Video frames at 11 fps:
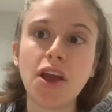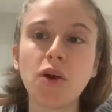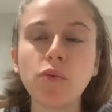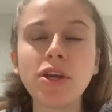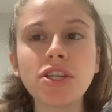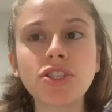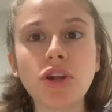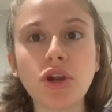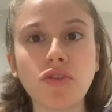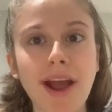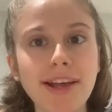we should
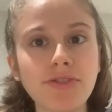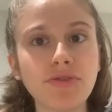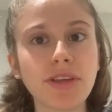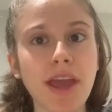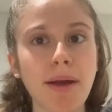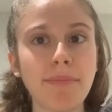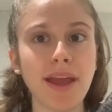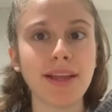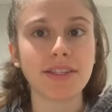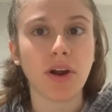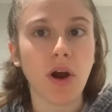start grassroots
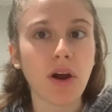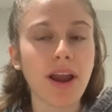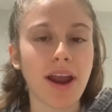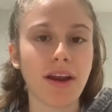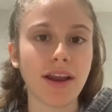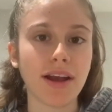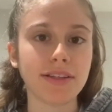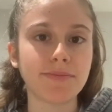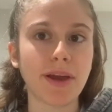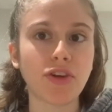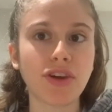campaigns in our areas
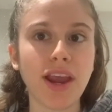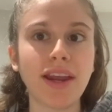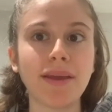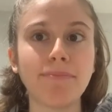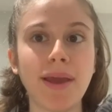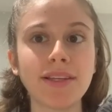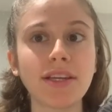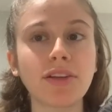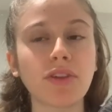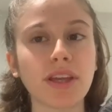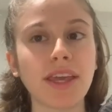by creating
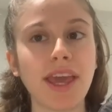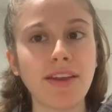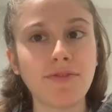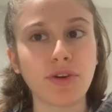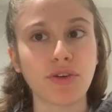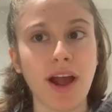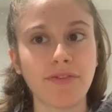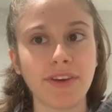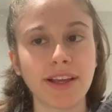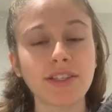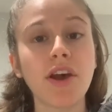basic-looking
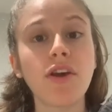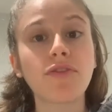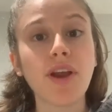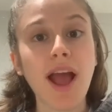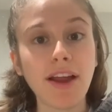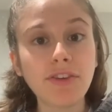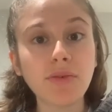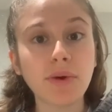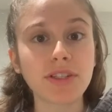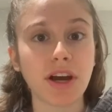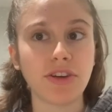infographics for
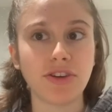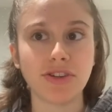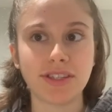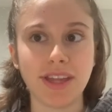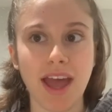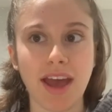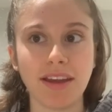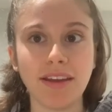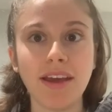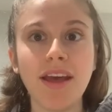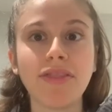everyone to understand
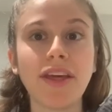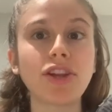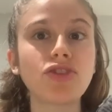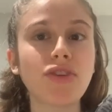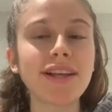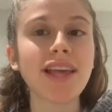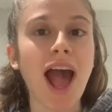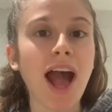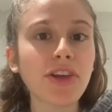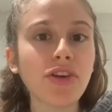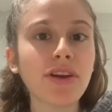that address
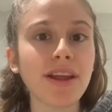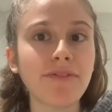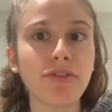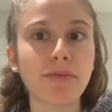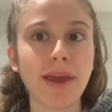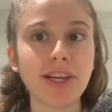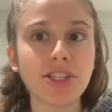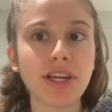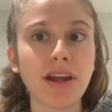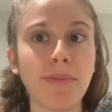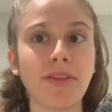accurate
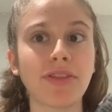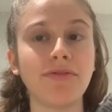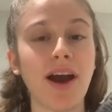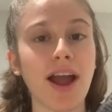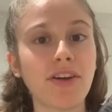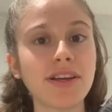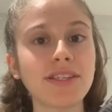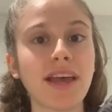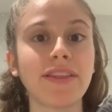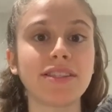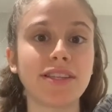information about the virus
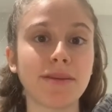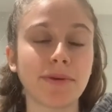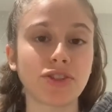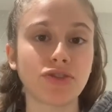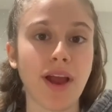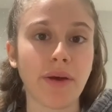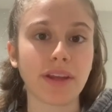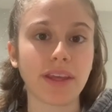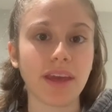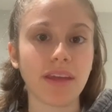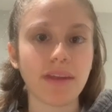and the stigma surrounding it.